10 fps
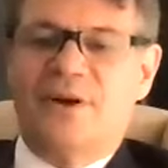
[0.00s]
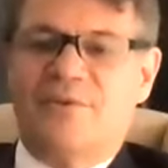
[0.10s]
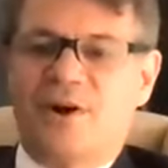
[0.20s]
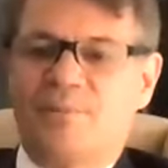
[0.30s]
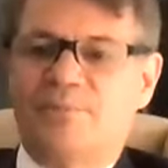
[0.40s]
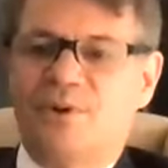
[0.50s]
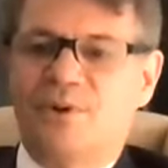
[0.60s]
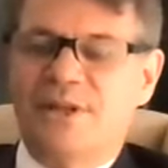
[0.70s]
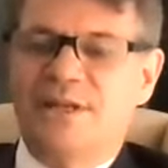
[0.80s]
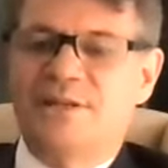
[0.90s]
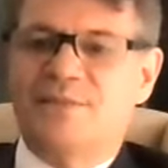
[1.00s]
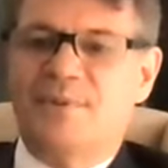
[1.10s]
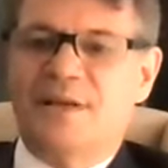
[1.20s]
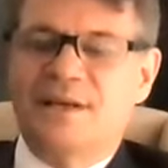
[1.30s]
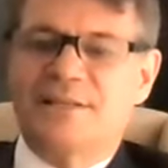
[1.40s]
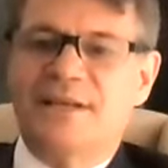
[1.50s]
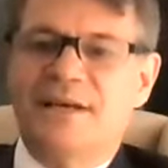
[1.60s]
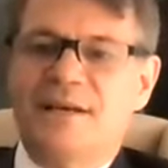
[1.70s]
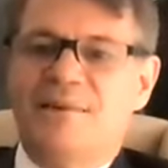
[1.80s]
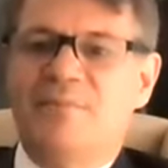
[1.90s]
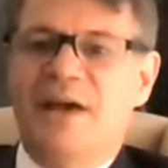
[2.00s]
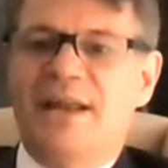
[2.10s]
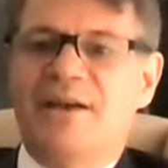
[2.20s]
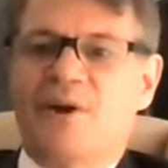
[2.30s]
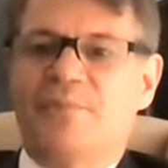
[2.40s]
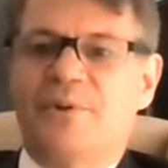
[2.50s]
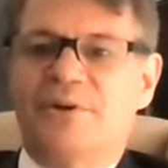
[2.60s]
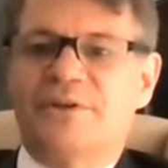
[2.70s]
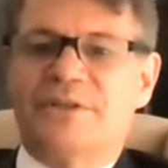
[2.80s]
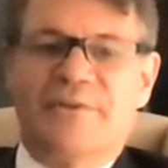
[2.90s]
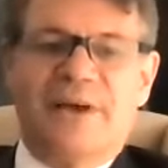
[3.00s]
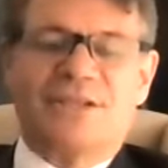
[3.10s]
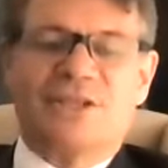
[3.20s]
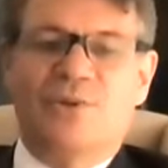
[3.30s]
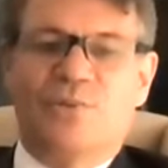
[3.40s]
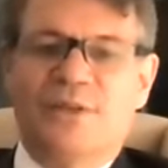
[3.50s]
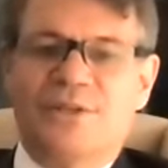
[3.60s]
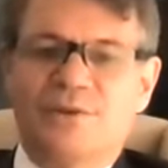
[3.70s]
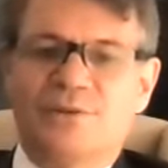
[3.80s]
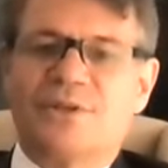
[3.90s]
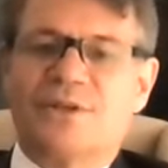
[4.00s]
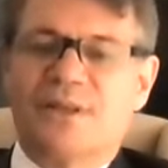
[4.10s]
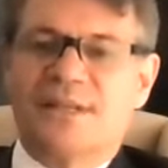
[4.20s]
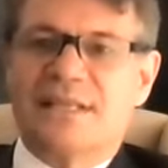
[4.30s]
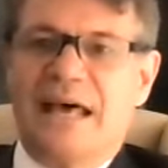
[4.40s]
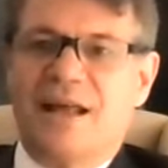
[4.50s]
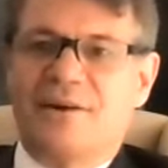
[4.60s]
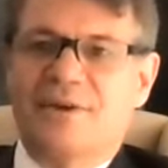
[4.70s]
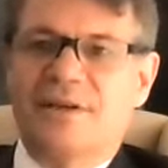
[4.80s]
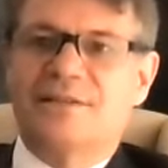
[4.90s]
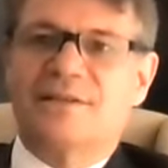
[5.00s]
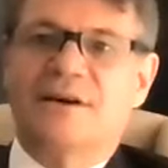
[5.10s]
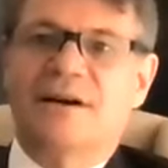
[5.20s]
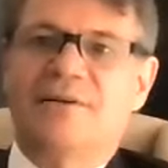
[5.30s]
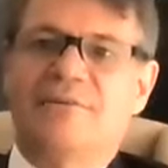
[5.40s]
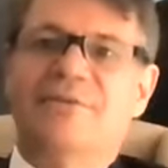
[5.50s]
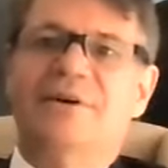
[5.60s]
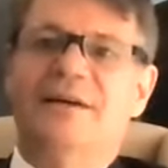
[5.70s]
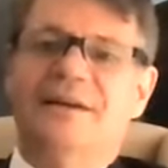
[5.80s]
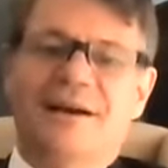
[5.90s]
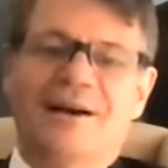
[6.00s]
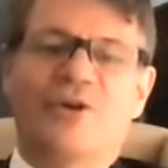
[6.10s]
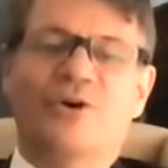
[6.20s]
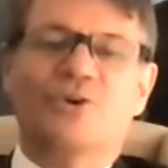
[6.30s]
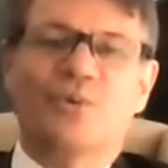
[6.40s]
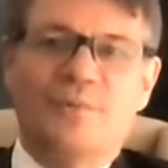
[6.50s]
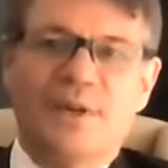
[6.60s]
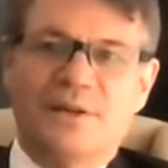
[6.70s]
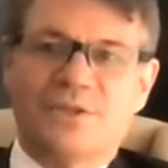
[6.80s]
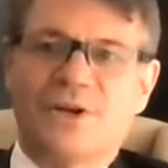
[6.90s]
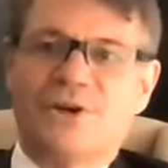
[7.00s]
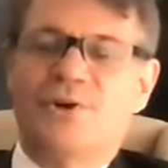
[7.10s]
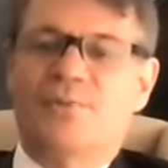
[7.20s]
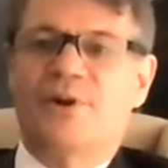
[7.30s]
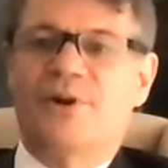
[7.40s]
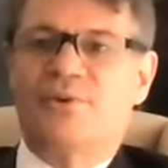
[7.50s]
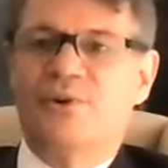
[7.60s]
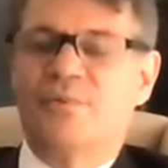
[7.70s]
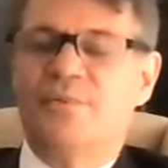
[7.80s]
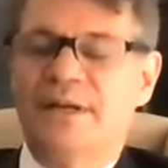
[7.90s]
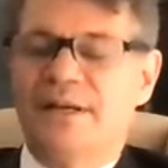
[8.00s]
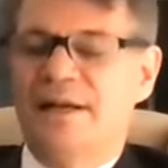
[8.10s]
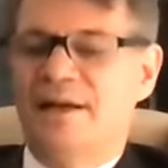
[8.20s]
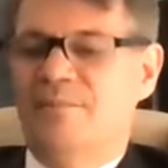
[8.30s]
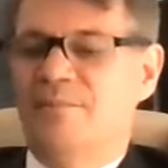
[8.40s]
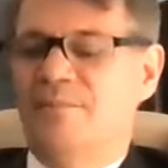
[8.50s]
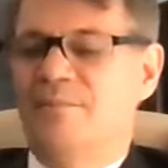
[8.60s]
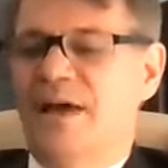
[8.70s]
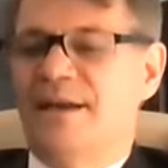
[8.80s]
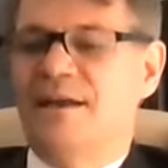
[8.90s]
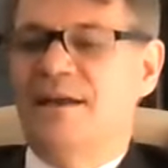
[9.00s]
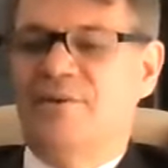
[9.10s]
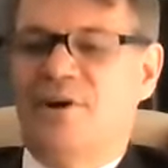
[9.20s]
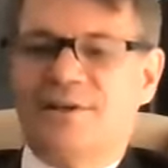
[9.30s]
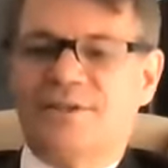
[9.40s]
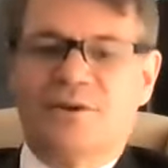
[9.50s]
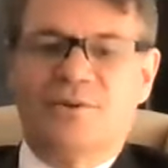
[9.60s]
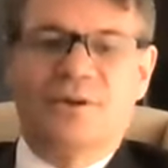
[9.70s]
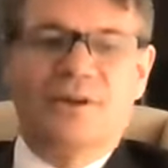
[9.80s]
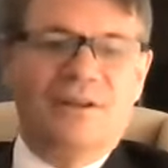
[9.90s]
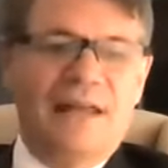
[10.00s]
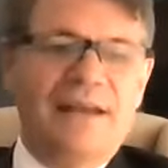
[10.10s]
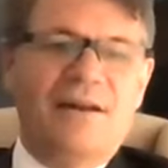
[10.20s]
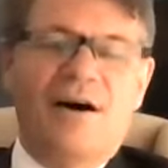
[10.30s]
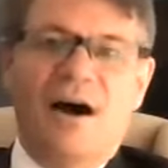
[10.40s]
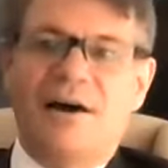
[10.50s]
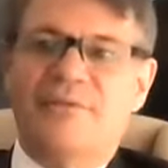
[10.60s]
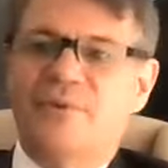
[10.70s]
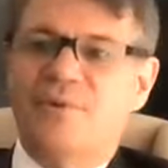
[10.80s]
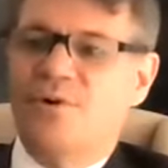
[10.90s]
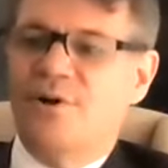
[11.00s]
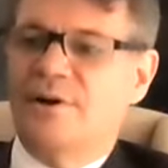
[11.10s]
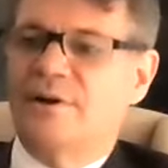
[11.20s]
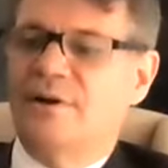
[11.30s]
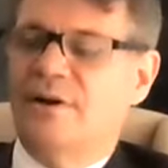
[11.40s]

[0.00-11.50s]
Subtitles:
our employees because many of our peers have actually reduced the salaries of those who would be considered your peer group. And many have also laid off or